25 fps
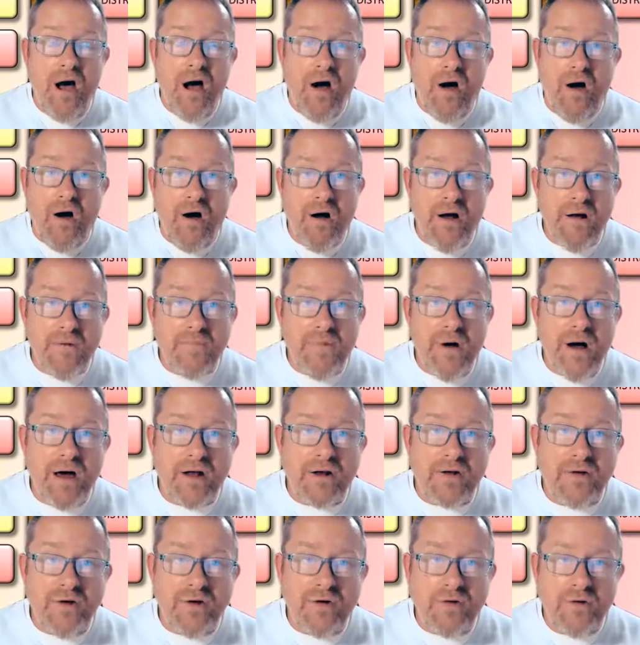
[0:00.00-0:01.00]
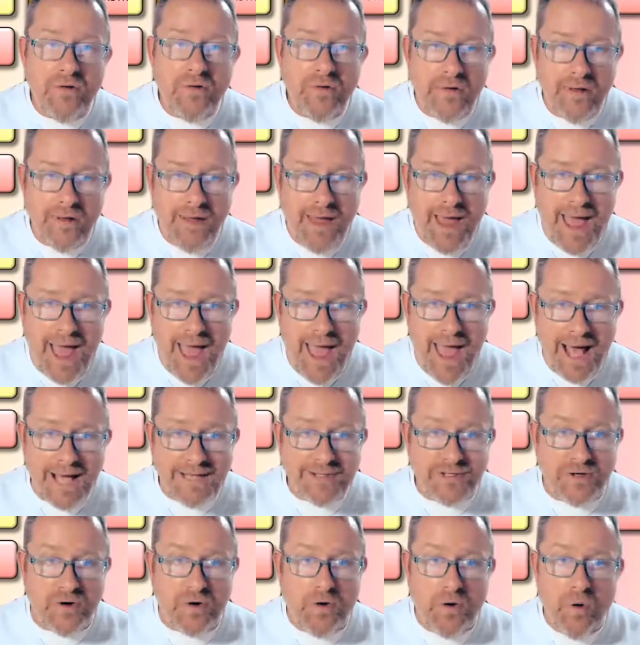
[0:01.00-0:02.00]
our model as
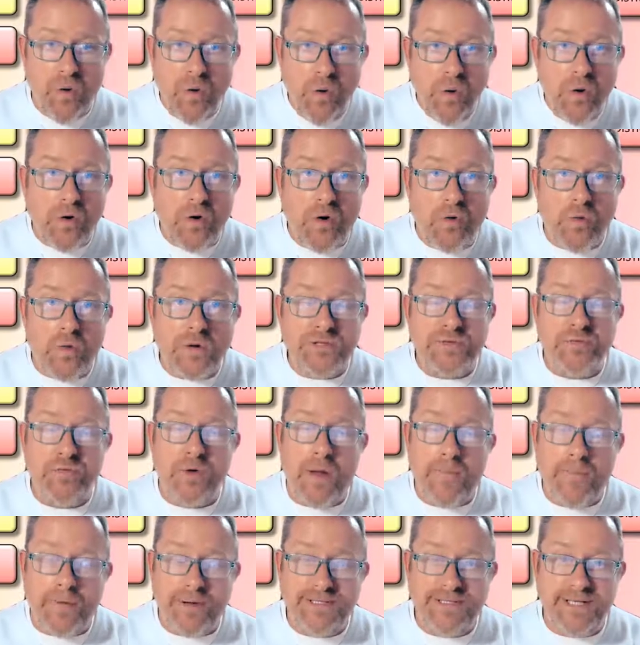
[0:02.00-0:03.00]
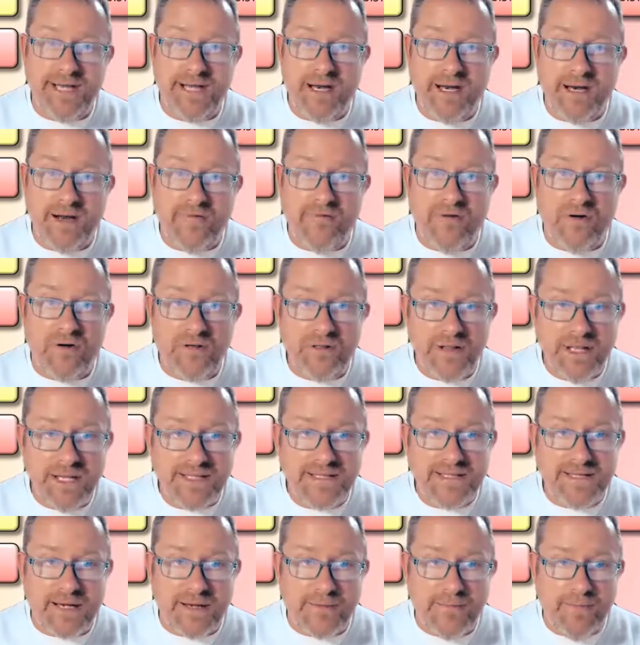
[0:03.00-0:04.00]
a whole was representative of
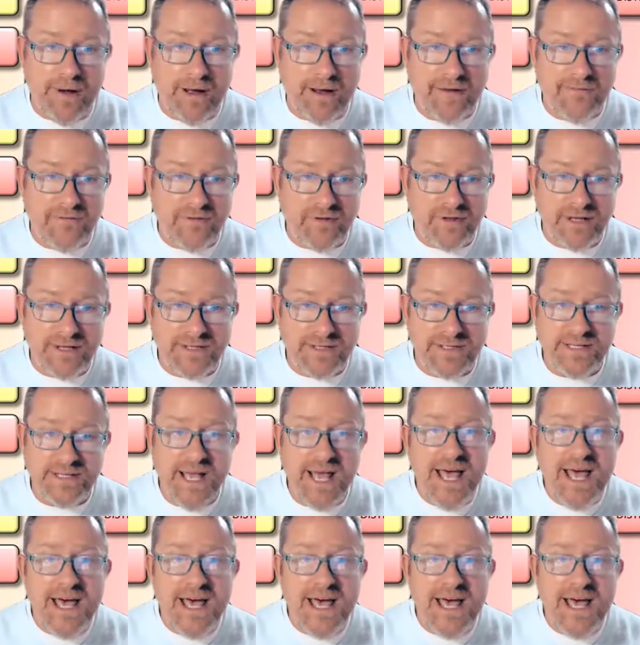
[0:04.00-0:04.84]
holistic mindfulness.